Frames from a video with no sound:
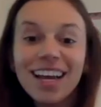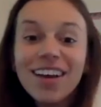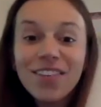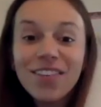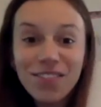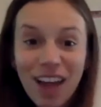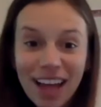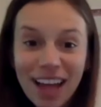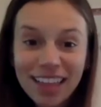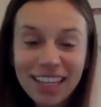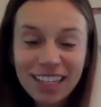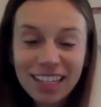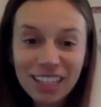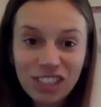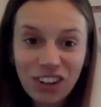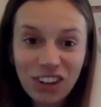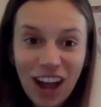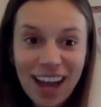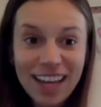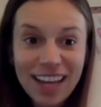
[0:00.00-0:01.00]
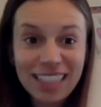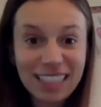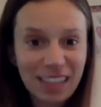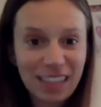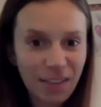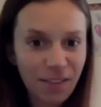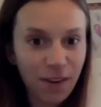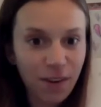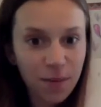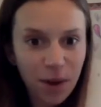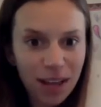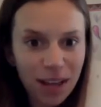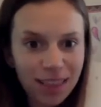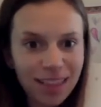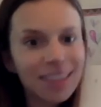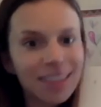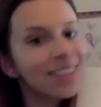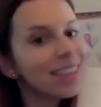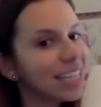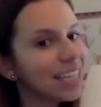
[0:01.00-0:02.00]
Ready to try a different one?
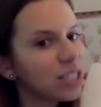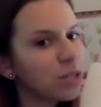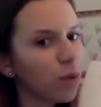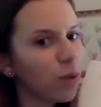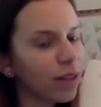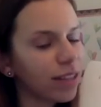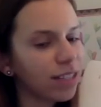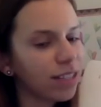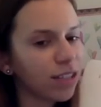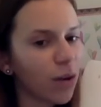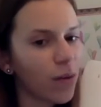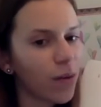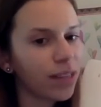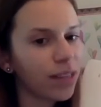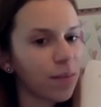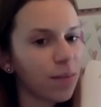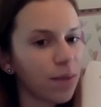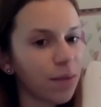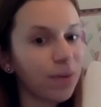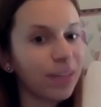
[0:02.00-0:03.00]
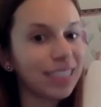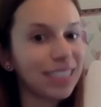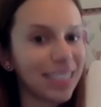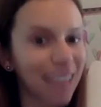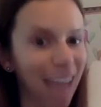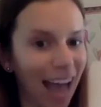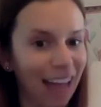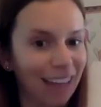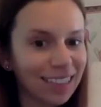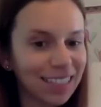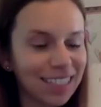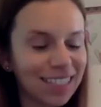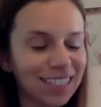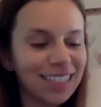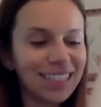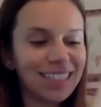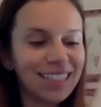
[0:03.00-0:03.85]
This one is going to be with dots.